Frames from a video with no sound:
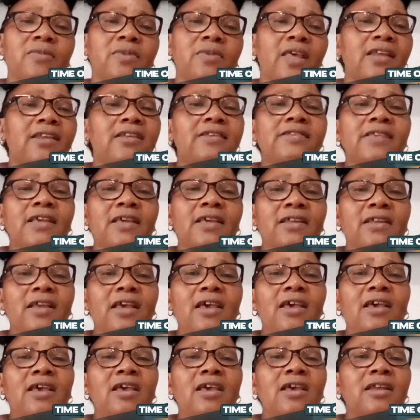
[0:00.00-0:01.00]
That is
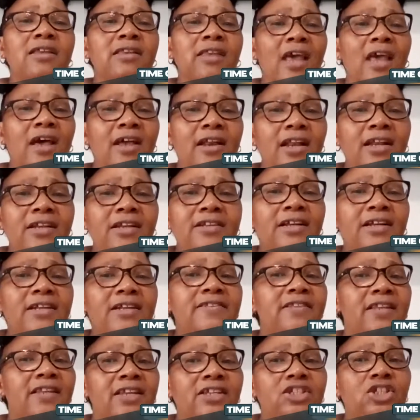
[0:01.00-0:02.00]
a direct
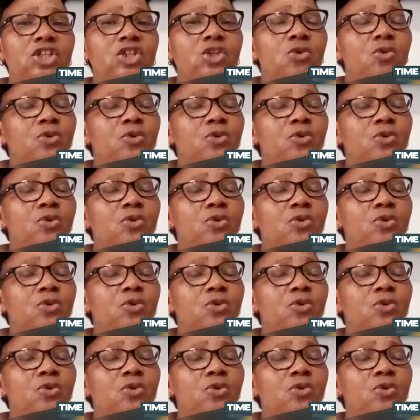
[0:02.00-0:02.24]
translation.